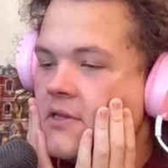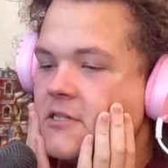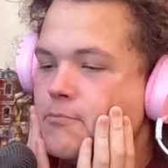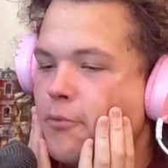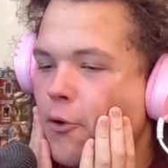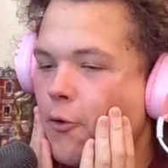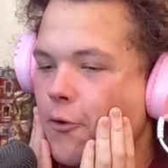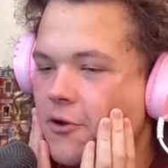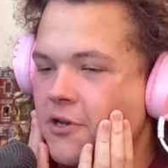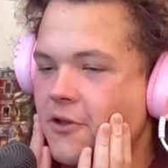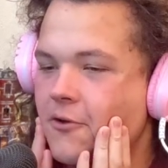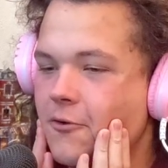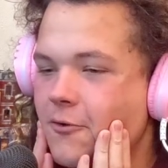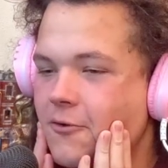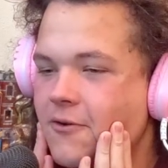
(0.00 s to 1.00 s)
this poor
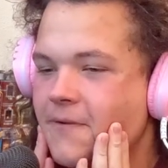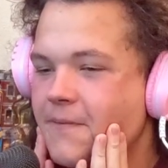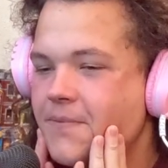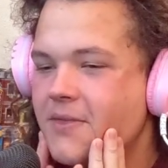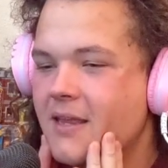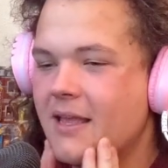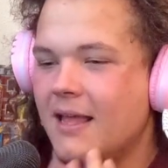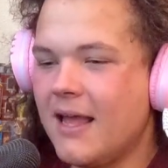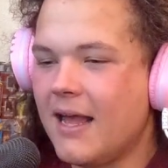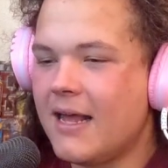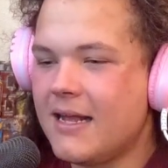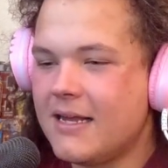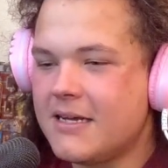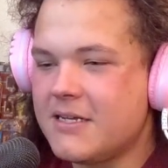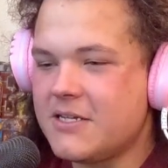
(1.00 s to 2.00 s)
dude.
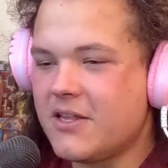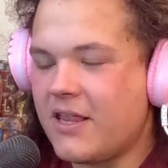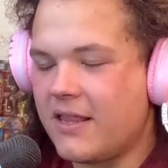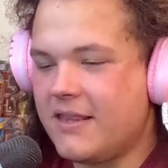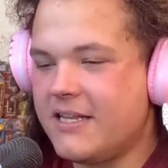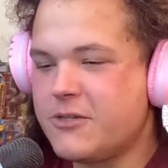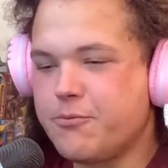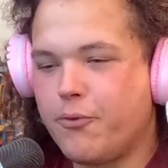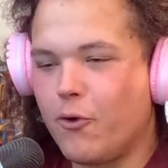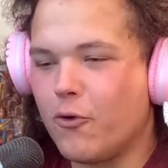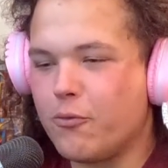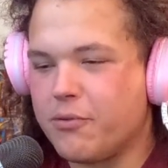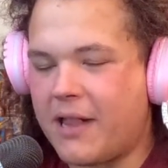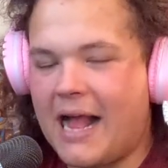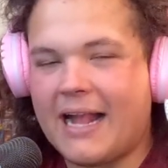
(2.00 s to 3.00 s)
This poor
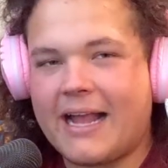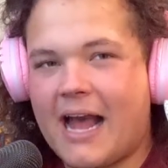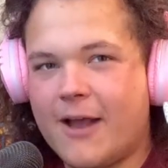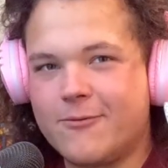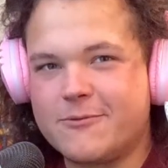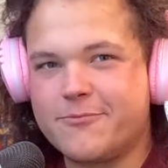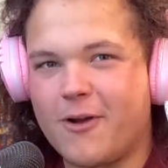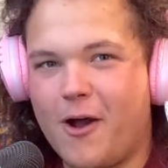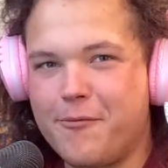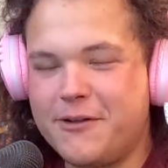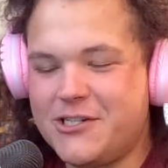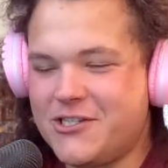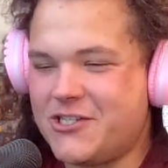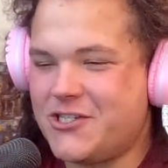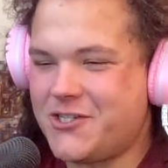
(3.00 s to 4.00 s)
black guy was probably
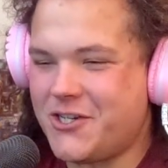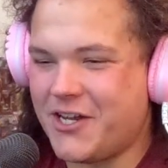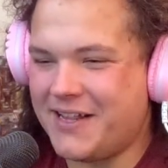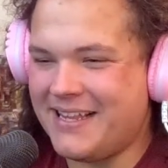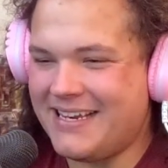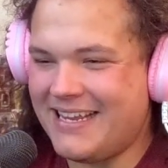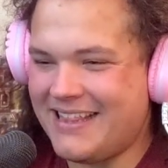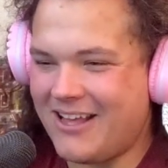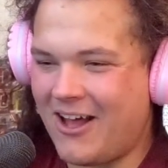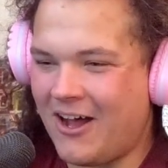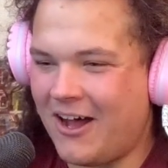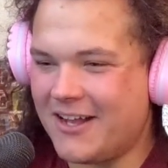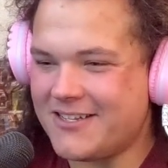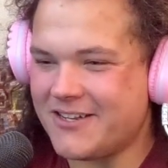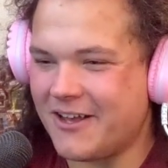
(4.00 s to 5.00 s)
just chilling in the
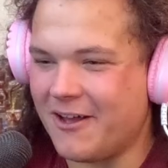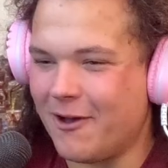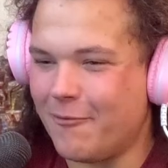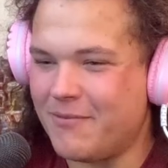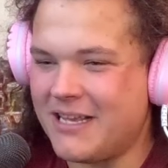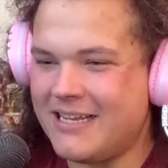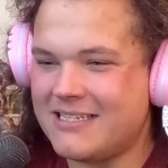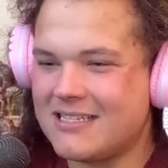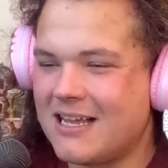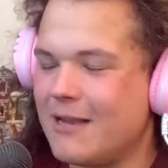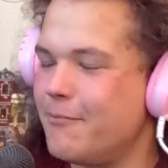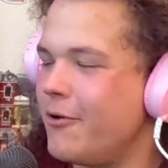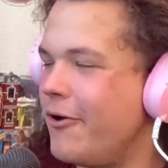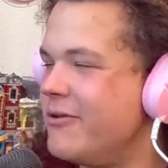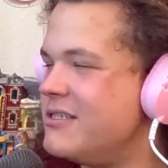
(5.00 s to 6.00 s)
hot tub. He's
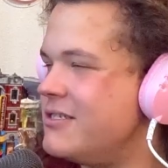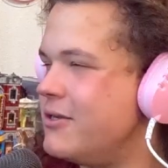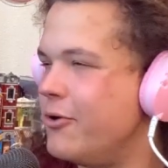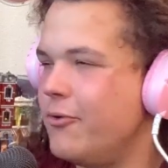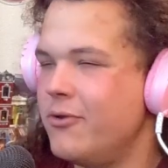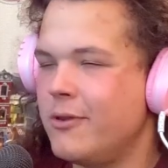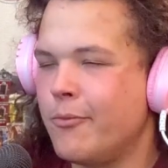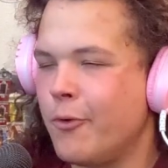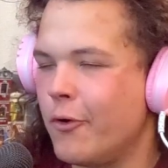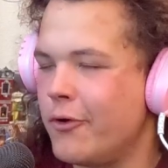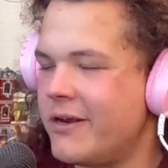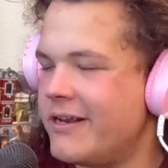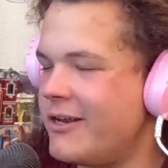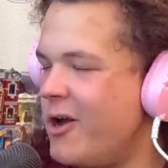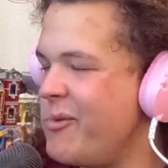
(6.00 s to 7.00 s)
like, bro, it's 2
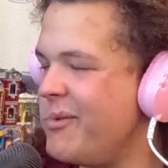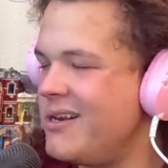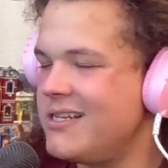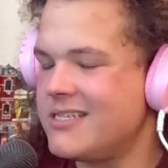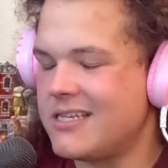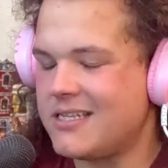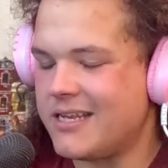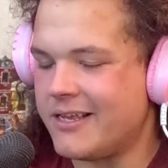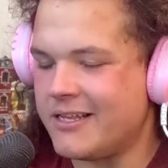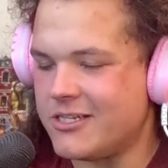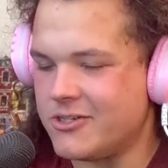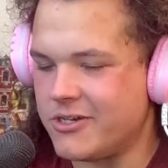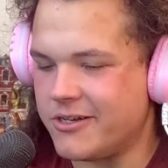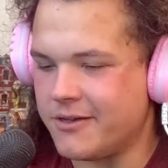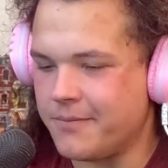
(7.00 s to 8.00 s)
a.m. Nobody's at 10
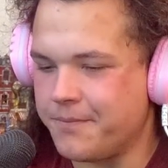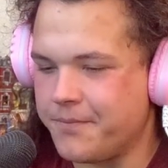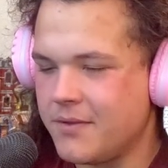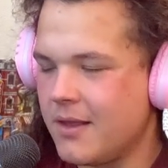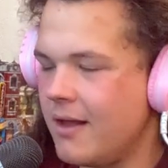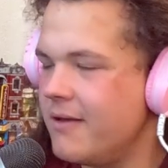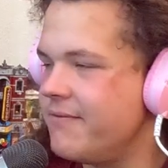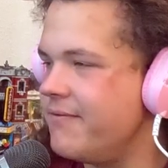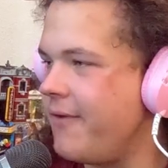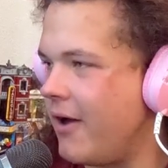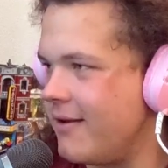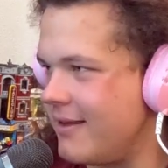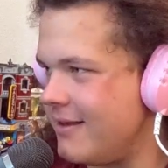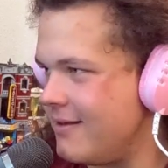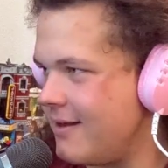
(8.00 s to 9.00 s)
Gym.
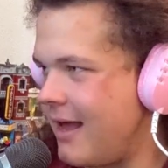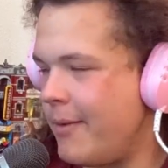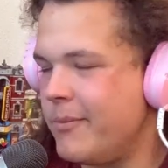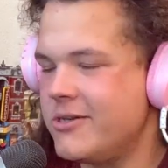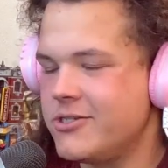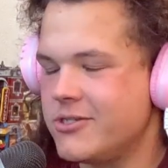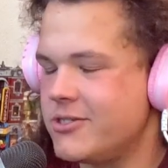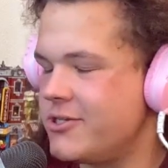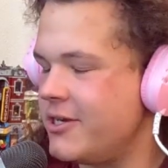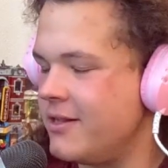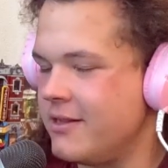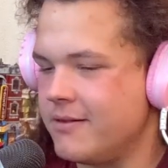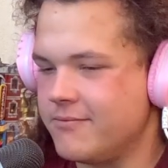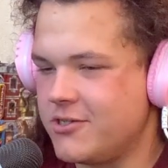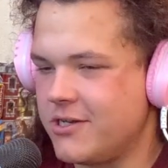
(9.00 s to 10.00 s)
Fuck it. I'm going to just
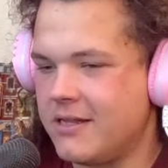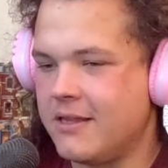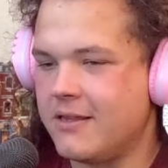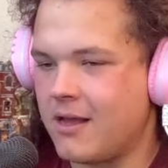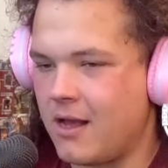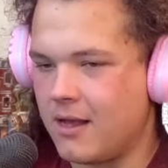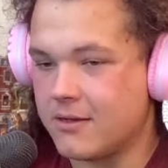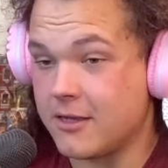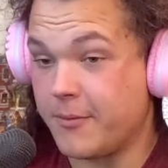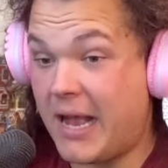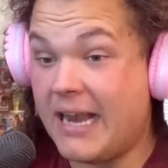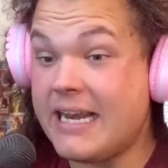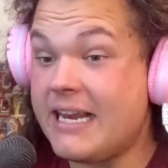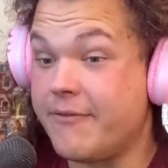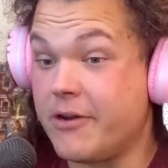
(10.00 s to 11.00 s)
chill in the hot tub.
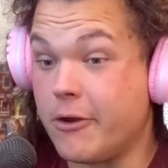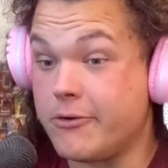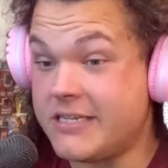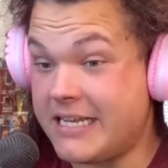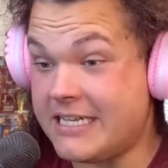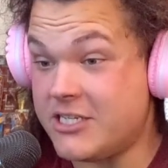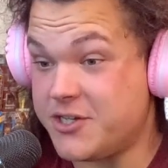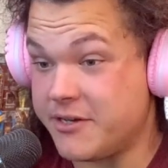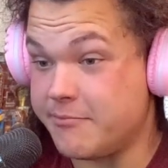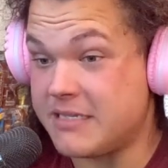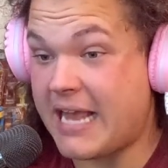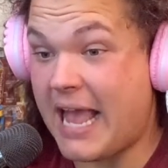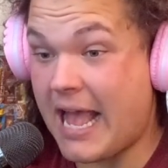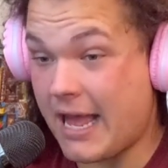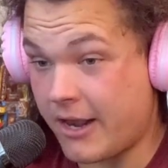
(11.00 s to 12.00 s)
I didn't even know 10 Gyms
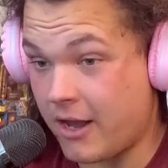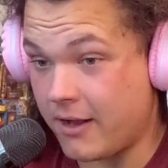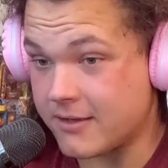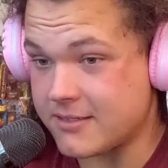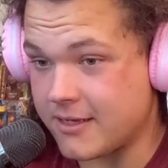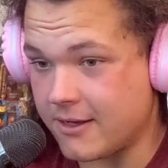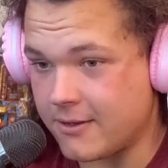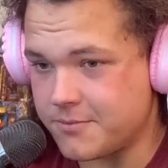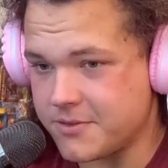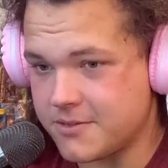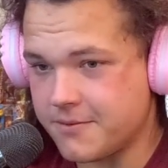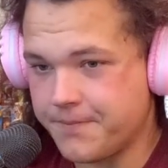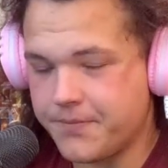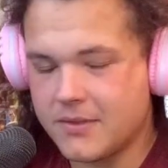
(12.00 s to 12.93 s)
had hot tubs.